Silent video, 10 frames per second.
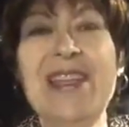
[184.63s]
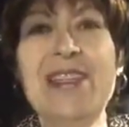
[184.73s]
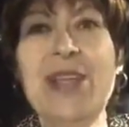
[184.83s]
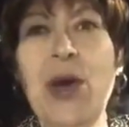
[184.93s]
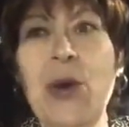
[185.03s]

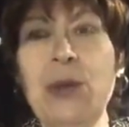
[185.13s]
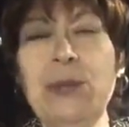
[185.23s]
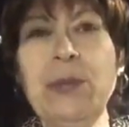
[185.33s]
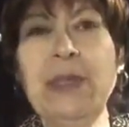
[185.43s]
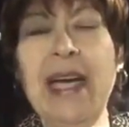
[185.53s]

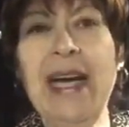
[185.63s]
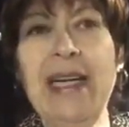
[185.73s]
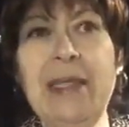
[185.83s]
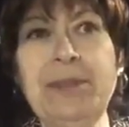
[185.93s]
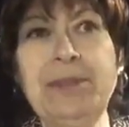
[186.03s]
So
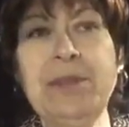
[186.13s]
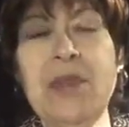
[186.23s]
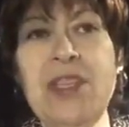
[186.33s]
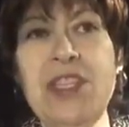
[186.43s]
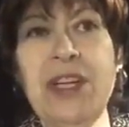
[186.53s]

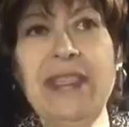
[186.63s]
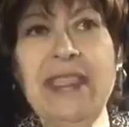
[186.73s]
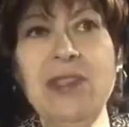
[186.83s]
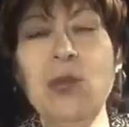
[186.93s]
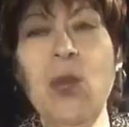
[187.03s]
Cheryl
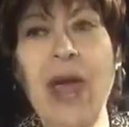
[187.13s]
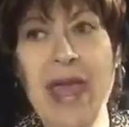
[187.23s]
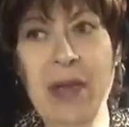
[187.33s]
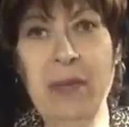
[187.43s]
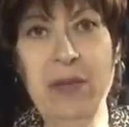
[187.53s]
didn't
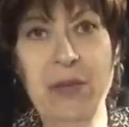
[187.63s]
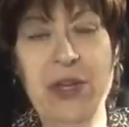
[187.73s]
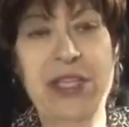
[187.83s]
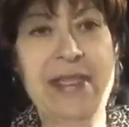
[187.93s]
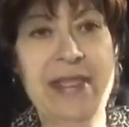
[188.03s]
weigh
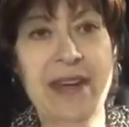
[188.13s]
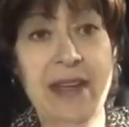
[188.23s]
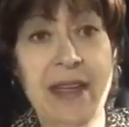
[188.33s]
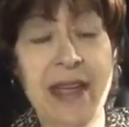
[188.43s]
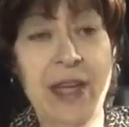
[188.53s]
before she
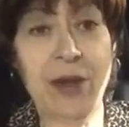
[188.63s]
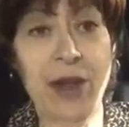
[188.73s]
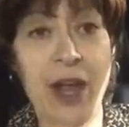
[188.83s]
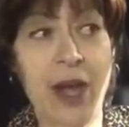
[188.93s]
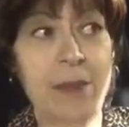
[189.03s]
started cutting her
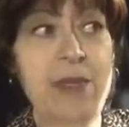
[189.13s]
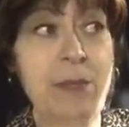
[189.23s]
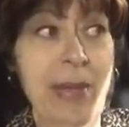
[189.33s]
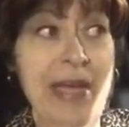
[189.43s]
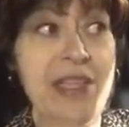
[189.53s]
carbs,
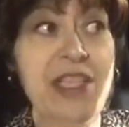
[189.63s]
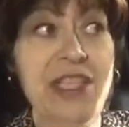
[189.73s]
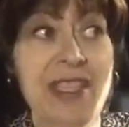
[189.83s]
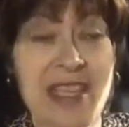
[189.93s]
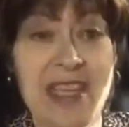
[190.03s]
but
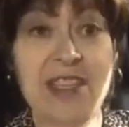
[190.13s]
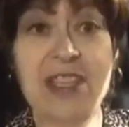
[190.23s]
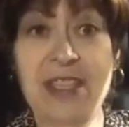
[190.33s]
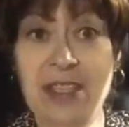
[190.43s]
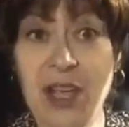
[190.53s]
she thinks
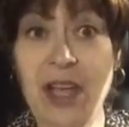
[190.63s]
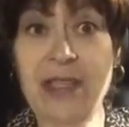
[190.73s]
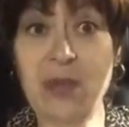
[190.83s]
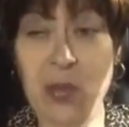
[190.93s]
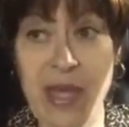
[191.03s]
she's
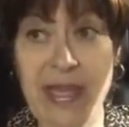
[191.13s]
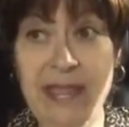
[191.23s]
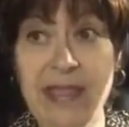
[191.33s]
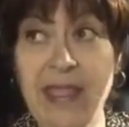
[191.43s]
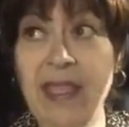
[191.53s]
lost
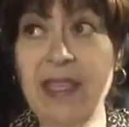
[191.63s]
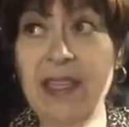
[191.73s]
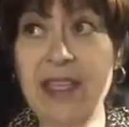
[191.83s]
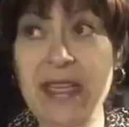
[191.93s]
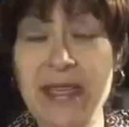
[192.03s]
weight.
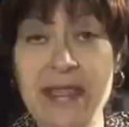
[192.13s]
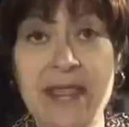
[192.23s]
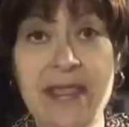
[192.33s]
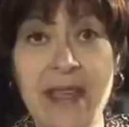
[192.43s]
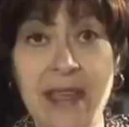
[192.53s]

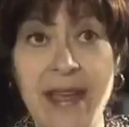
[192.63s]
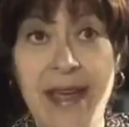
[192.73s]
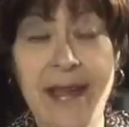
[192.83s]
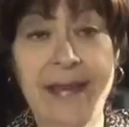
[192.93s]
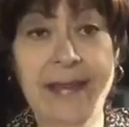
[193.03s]
She's
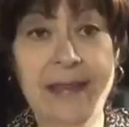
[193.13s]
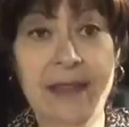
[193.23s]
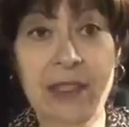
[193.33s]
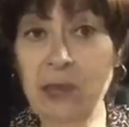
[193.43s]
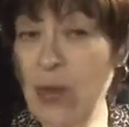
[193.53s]
got a
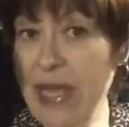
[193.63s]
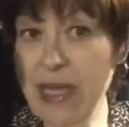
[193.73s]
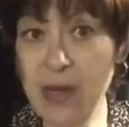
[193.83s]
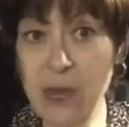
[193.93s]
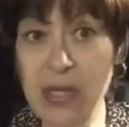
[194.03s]
good
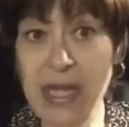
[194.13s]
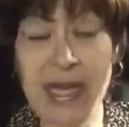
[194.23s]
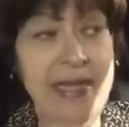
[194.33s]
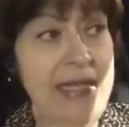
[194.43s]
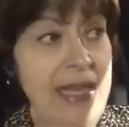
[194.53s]
weight going
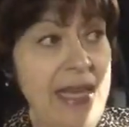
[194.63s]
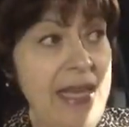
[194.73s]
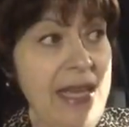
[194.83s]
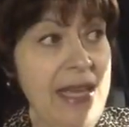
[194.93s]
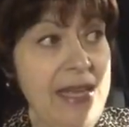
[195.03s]
on
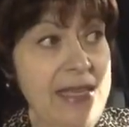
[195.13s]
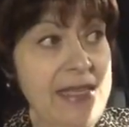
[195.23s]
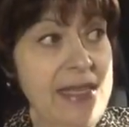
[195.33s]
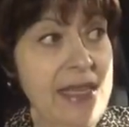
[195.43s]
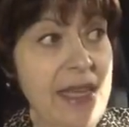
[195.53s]

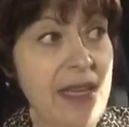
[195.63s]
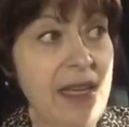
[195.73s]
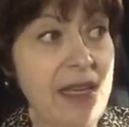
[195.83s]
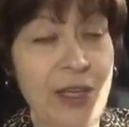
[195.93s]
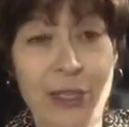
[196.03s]
and
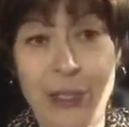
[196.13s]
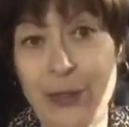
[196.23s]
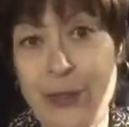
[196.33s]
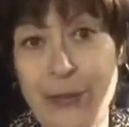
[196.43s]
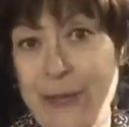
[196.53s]
her
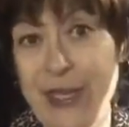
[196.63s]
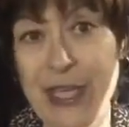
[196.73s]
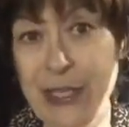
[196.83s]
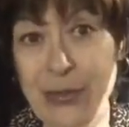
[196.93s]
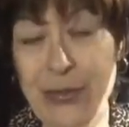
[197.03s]
clothes are
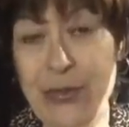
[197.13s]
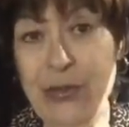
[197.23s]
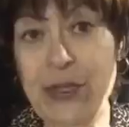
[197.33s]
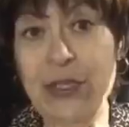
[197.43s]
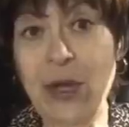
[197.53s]
fitting
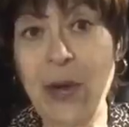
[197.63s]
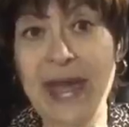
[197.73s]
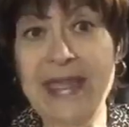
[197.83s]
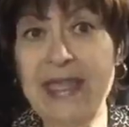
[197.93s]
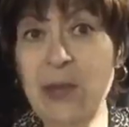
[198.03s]
looser. So
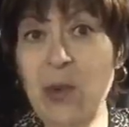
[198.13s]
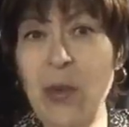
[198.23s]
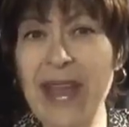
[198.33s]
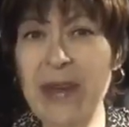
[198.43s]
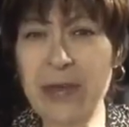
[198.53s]
I said, well,
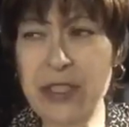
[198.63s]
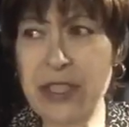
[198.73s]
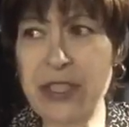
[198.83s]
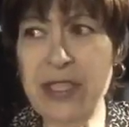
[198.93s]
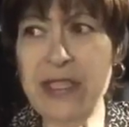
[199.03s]
why don't
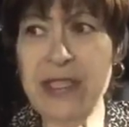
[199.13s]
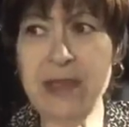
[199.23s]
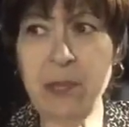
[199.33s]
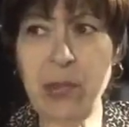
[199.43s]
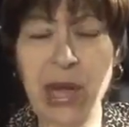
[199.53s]
you just
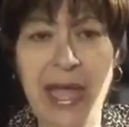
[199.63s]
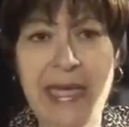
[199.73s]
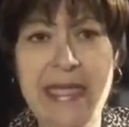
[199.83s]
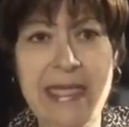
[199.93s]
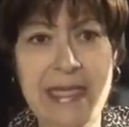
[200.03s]

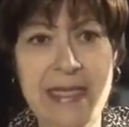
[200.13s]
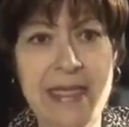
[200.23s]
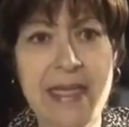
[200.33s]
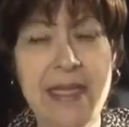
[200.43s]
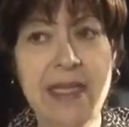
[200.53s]

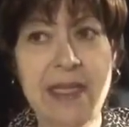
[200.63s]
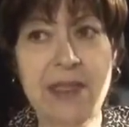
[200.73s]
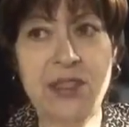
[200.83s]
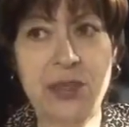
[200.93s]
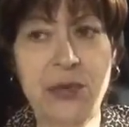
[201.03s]
practice
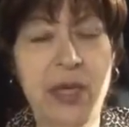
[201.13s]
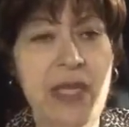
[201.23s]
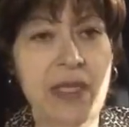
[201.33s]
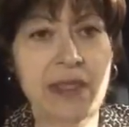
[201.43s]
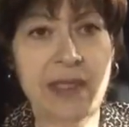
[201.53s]

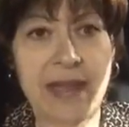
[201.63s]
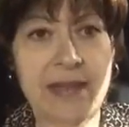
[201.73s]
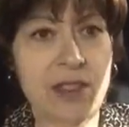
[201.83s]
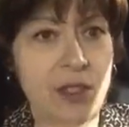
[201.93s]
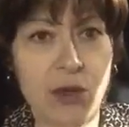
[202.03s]
doing
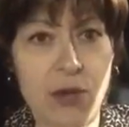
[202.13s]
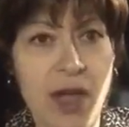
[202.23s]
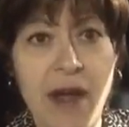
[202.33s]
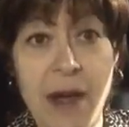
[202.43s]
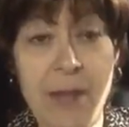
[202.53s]
as low
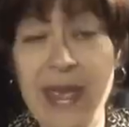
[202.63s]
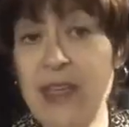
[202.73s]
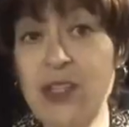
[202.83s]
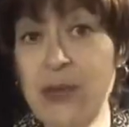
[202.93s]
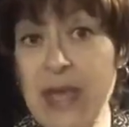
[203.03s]
carb
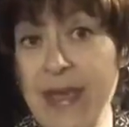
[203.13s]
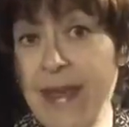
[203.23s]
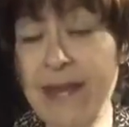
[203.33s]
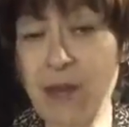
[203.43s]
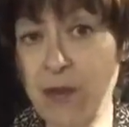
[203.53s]
as you
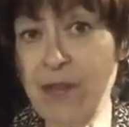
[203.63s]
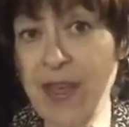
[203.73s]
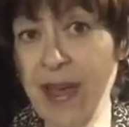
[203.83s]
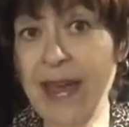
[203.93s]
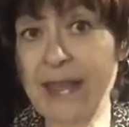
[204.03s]
can over
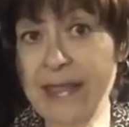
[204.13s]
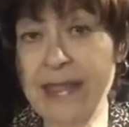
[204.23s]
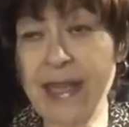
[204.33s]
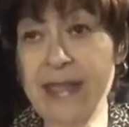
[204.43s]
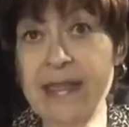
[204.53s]
the
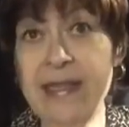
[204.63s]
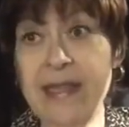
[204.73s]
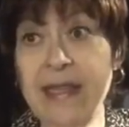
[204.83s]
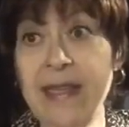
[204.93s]
holidays?